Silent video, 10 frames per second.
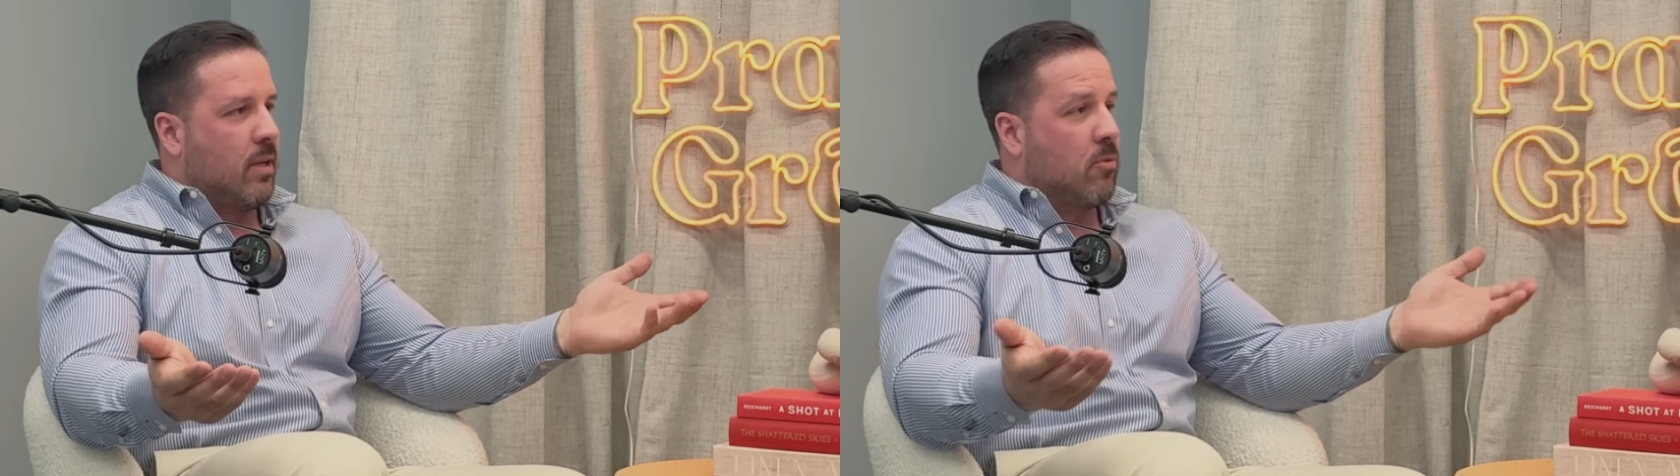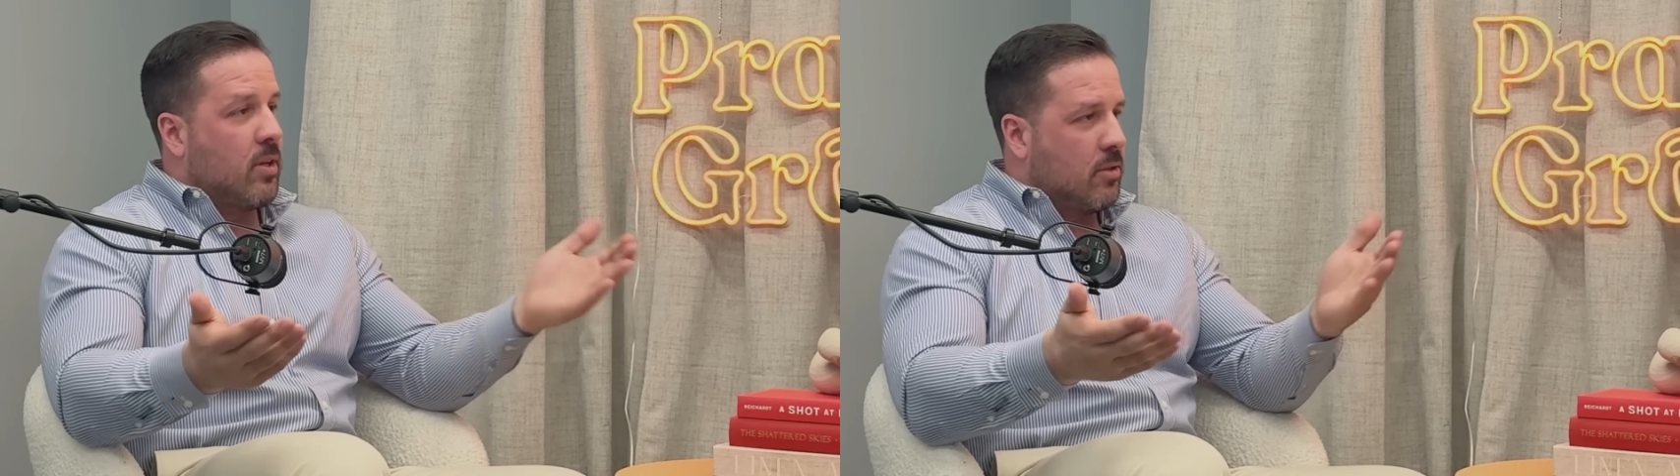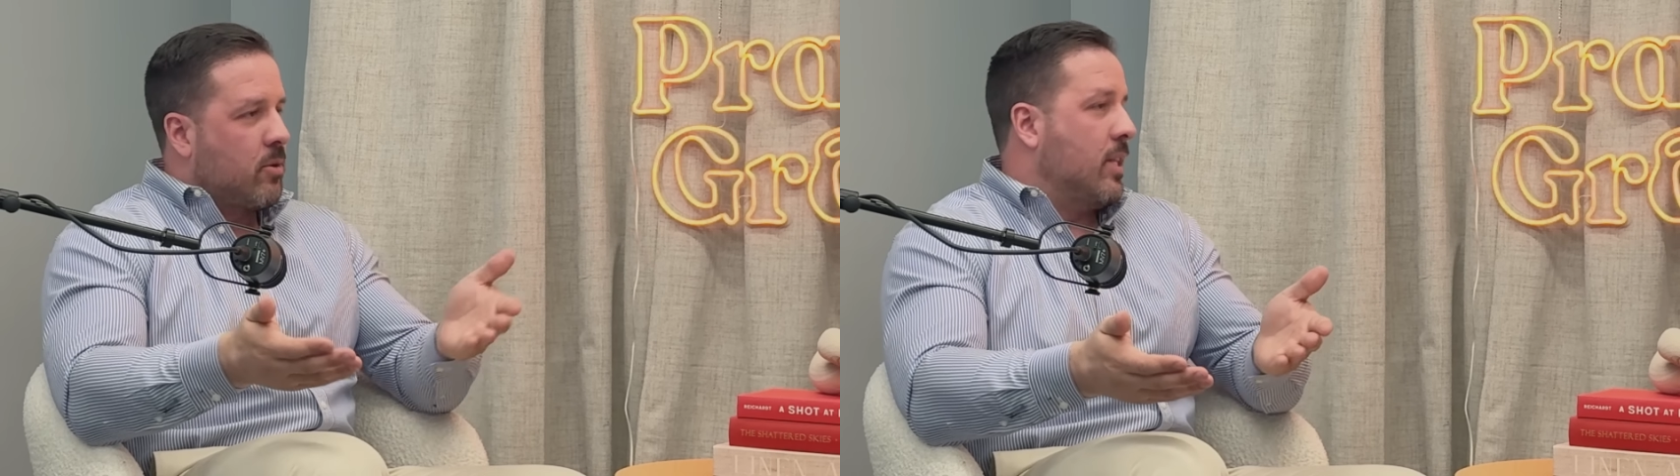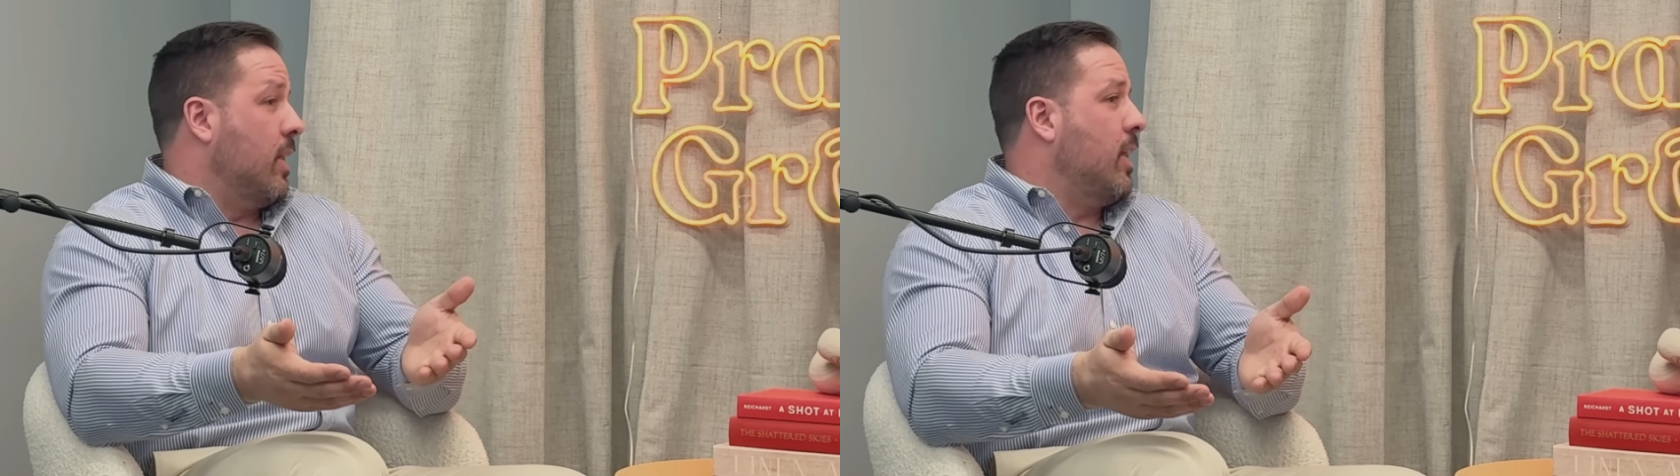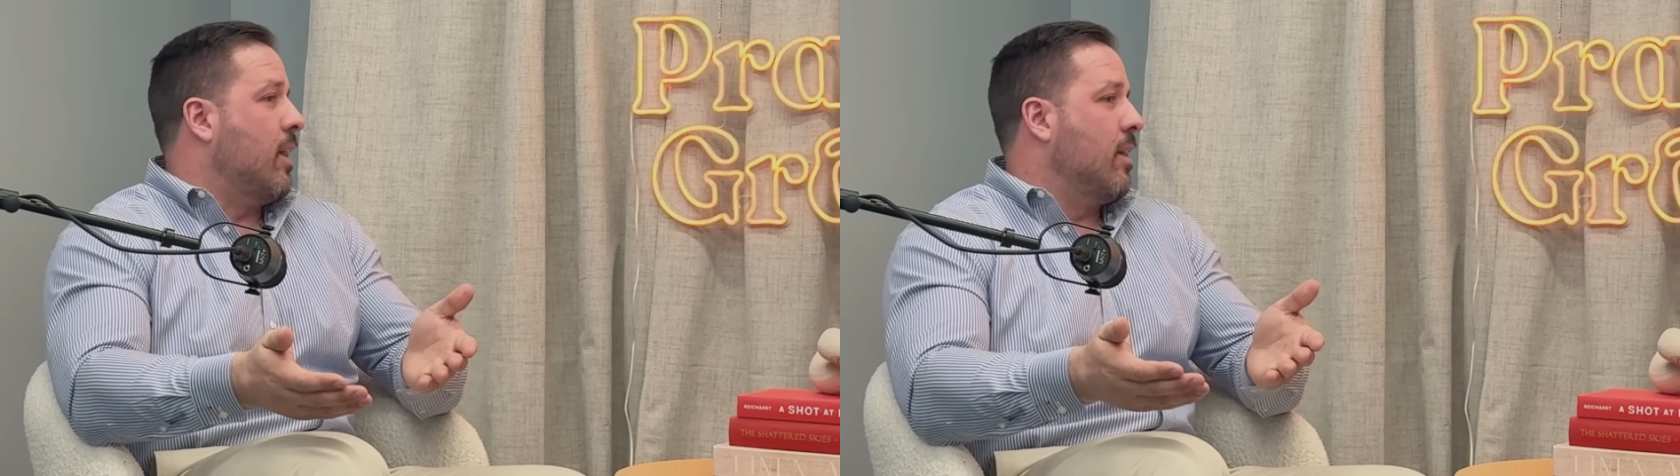Well, it's right
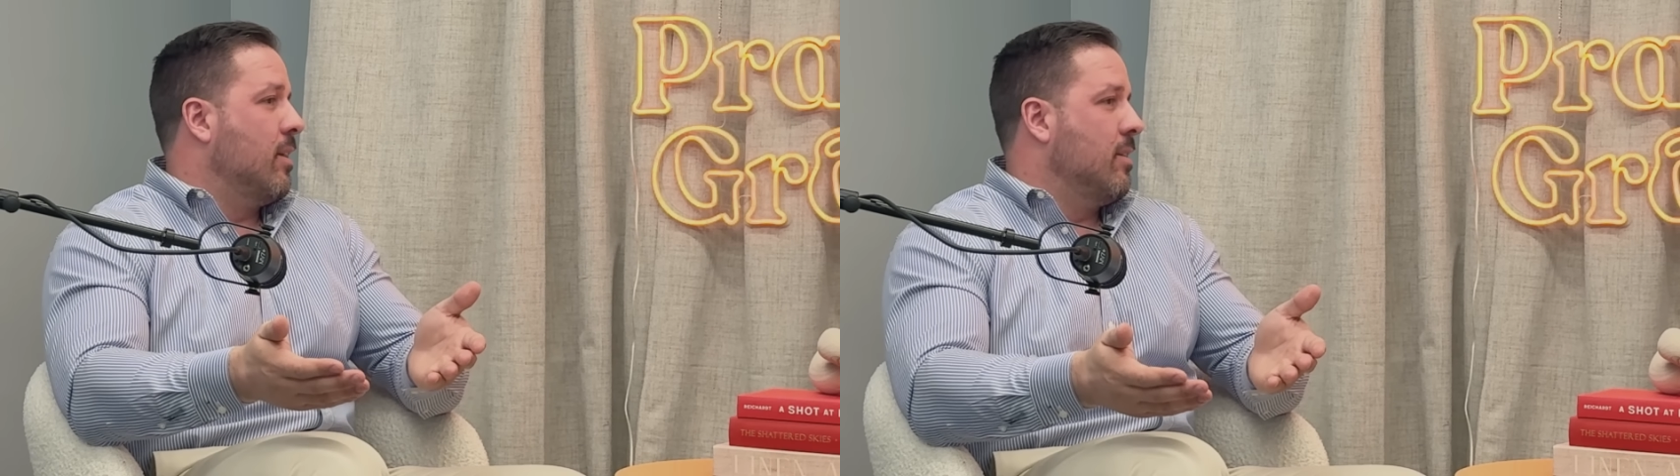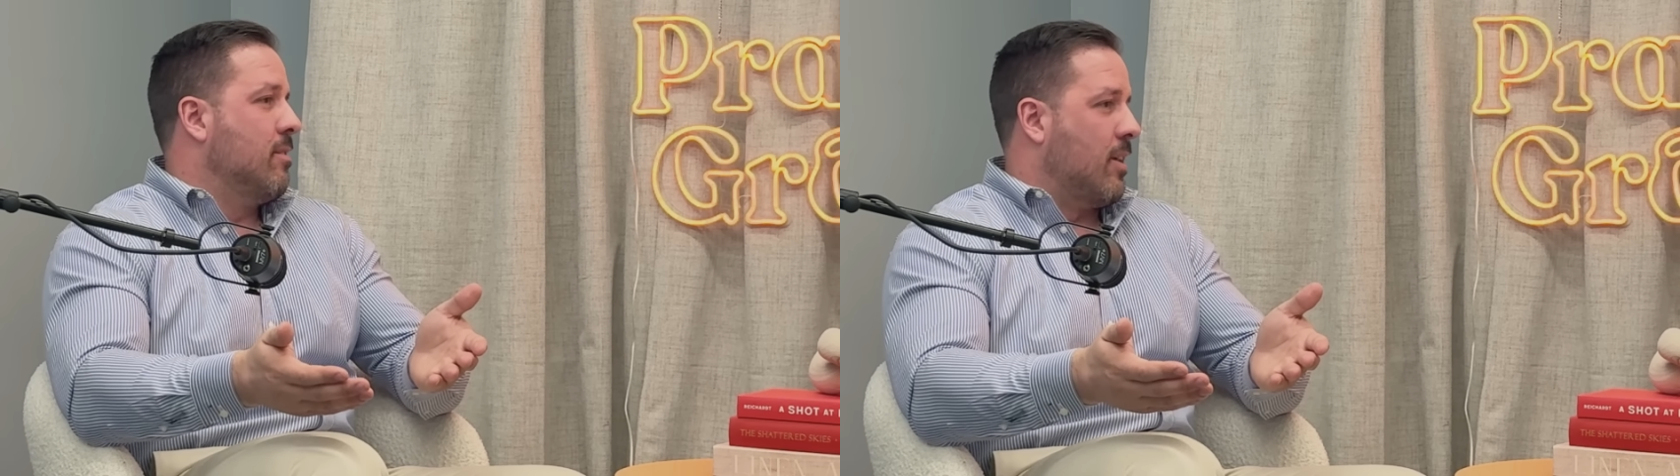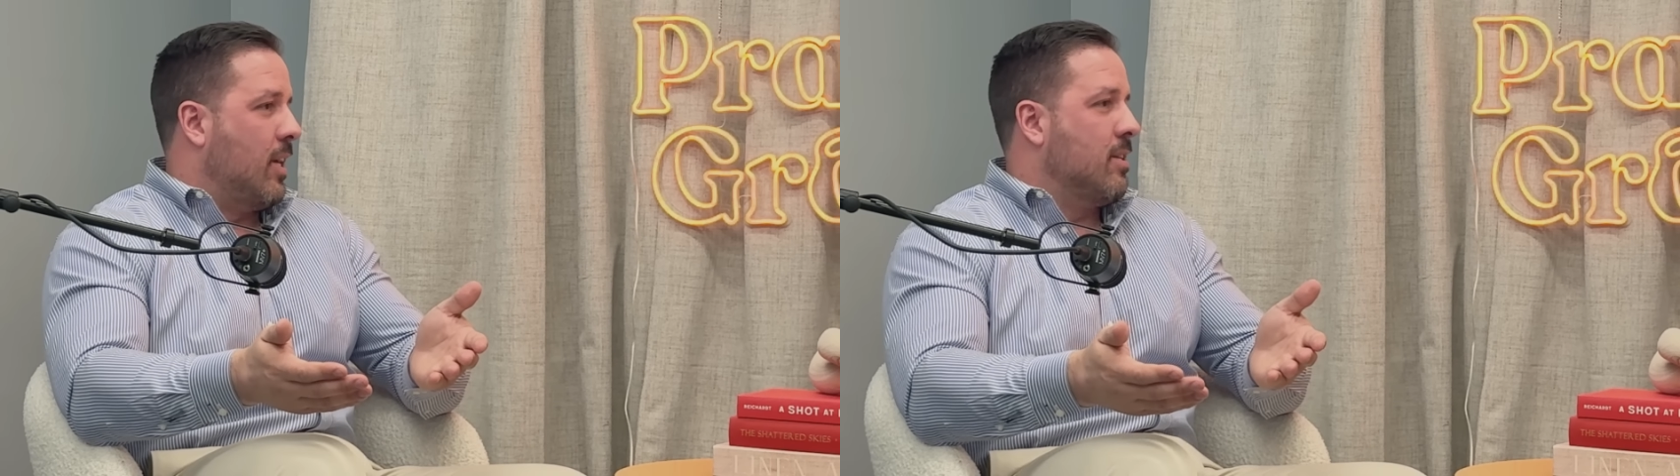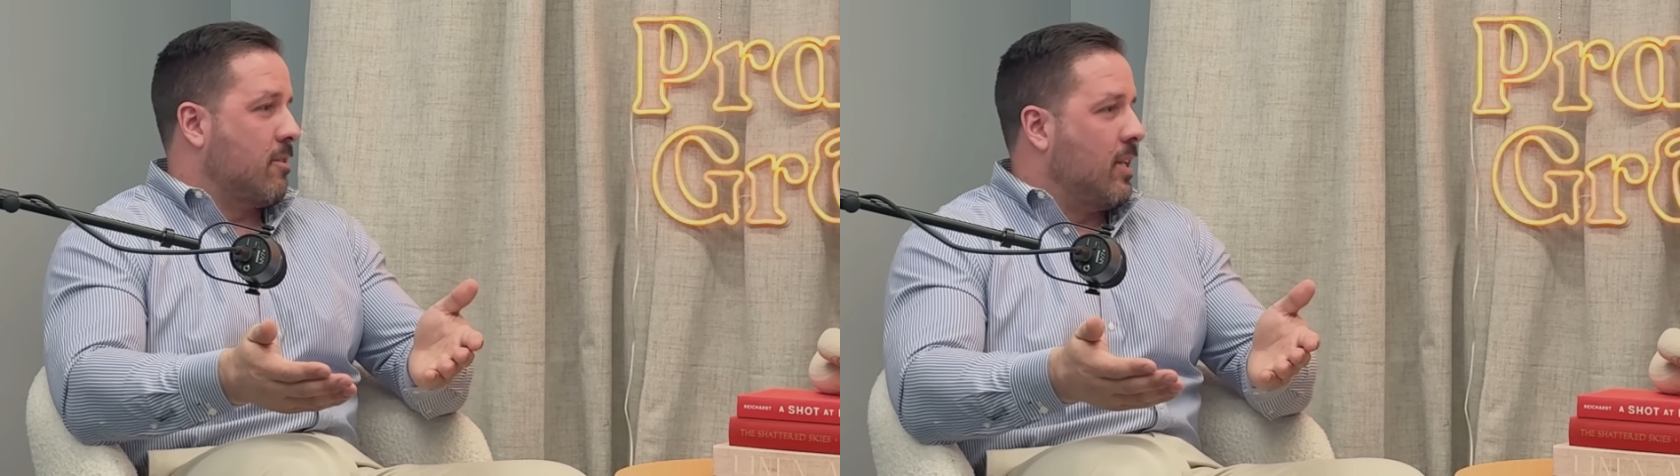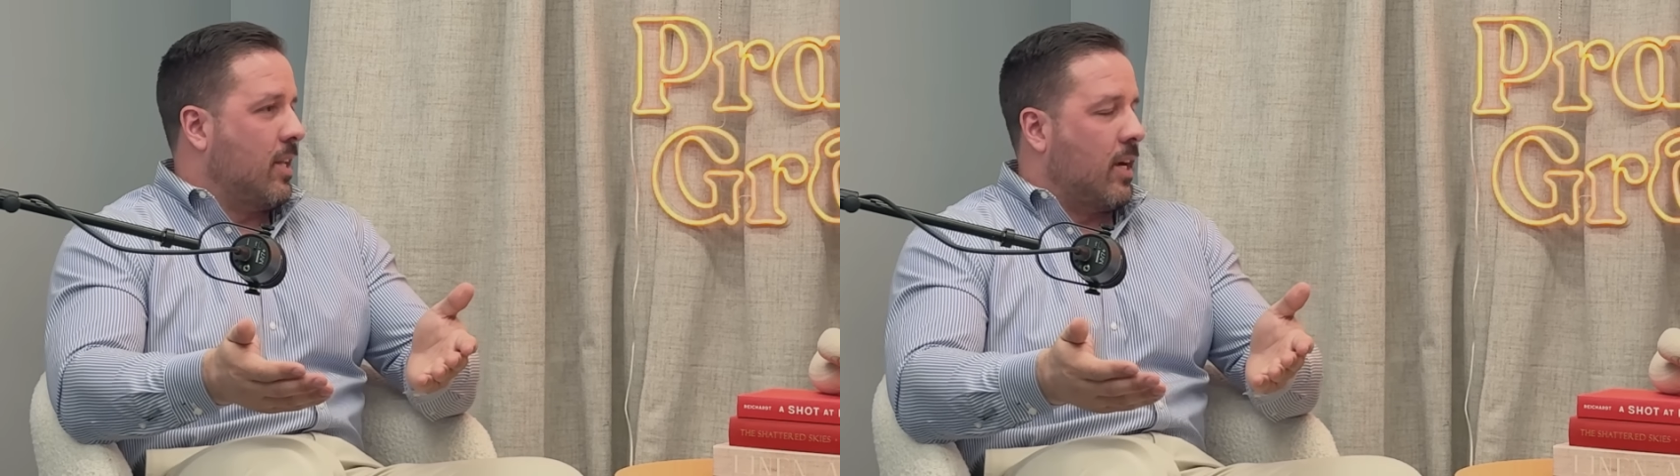there, right? It's
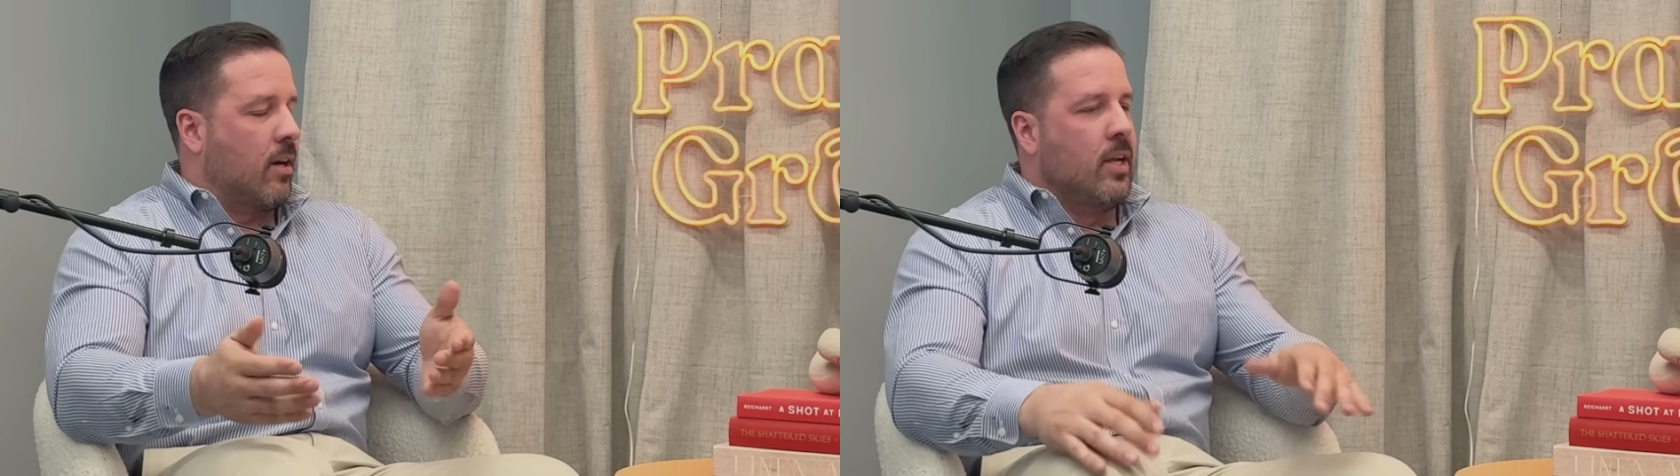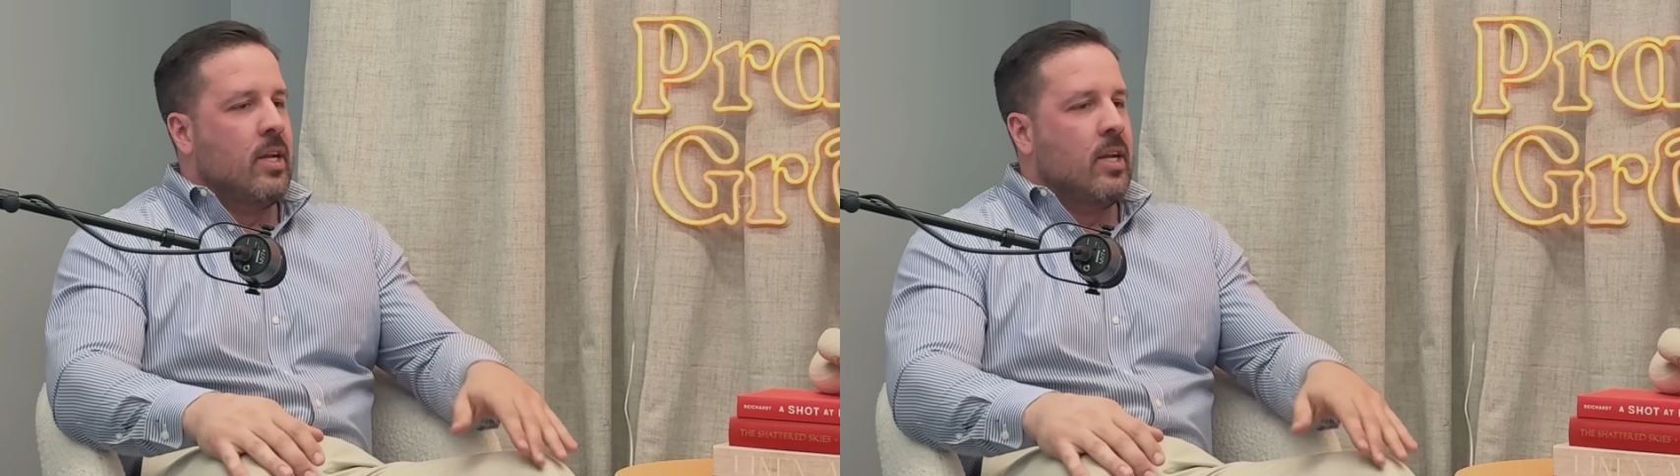right there.